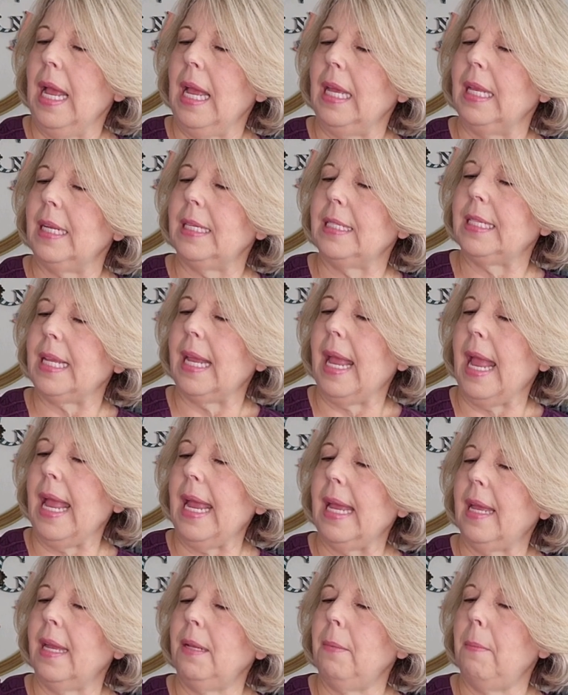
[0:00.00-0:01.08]
it is a
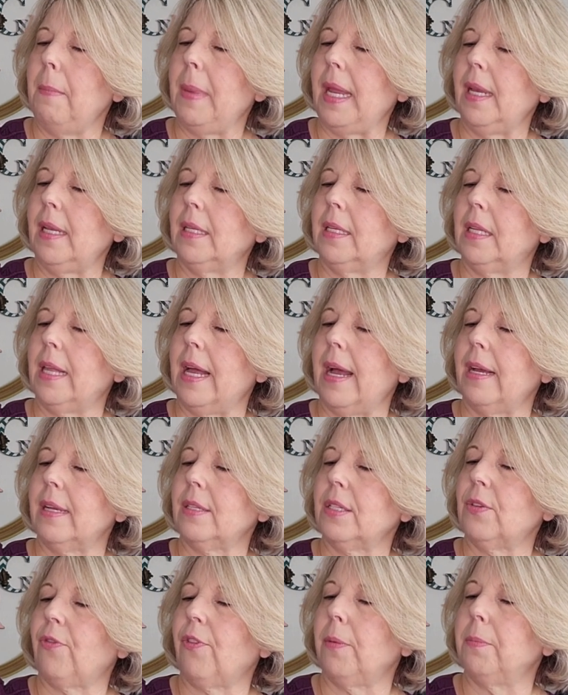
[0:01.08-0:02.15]
handmade
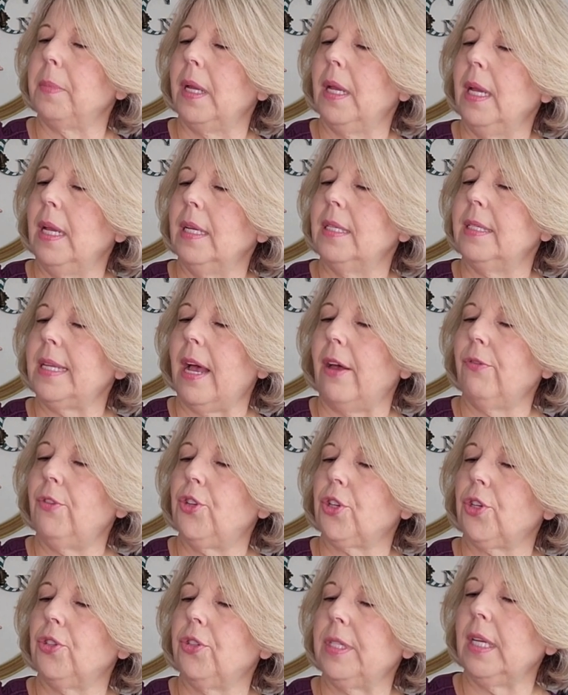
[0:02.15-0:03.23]
glass from South
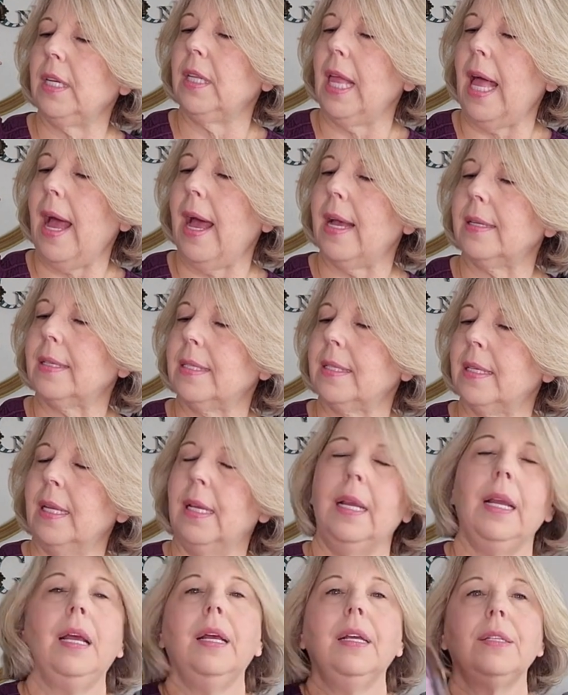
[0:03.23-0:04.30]
Jersey Glass.
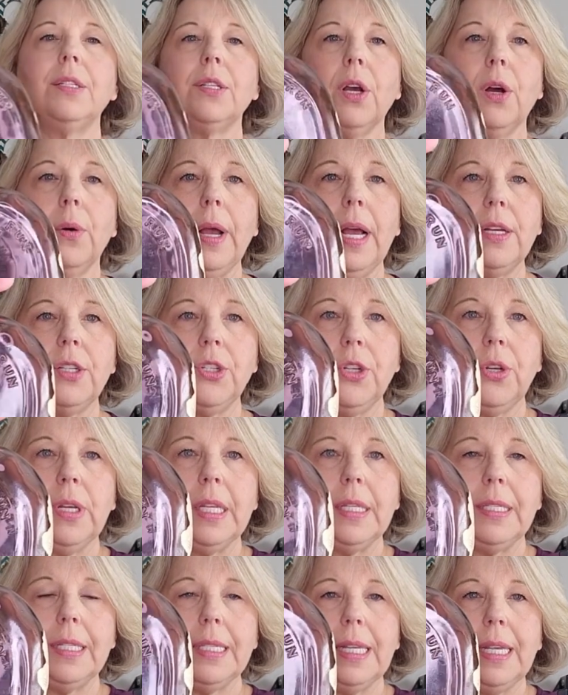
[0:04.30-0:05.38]
So as you
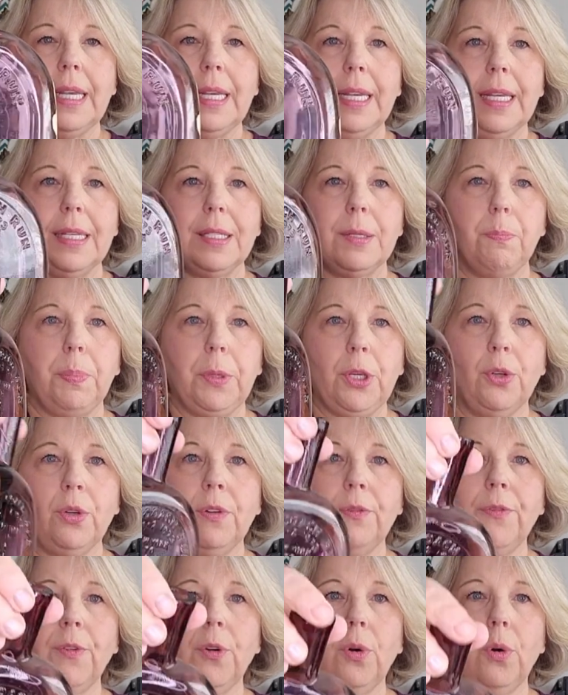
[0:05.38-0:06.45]
can see, it's
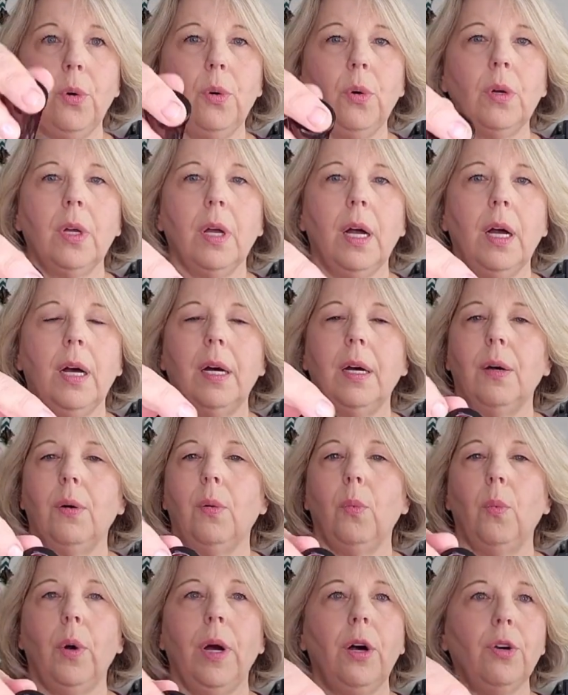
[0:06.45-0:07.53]
beautiful,
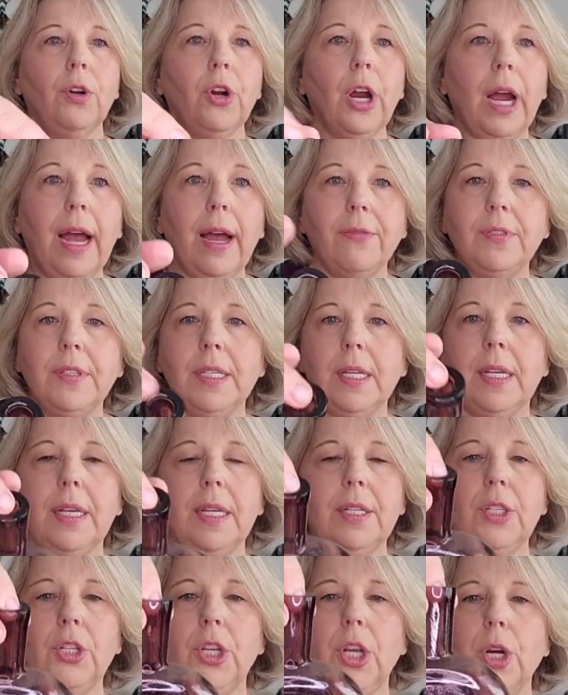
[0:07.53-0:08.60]
well
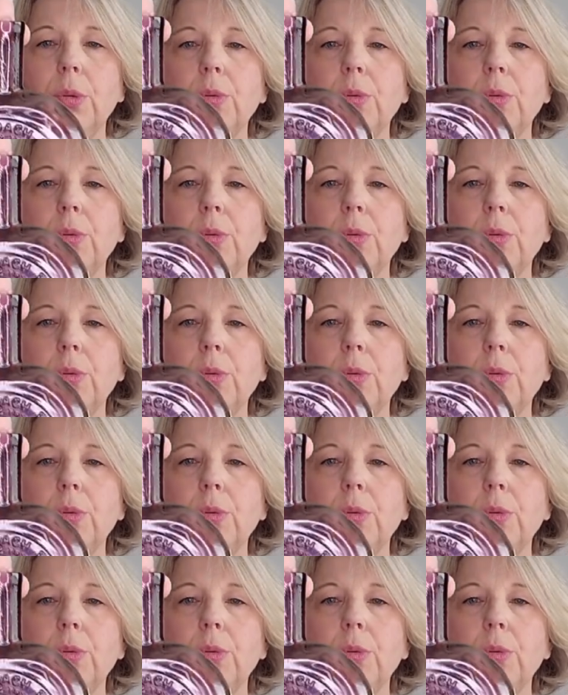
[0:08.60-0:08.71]
crafted, no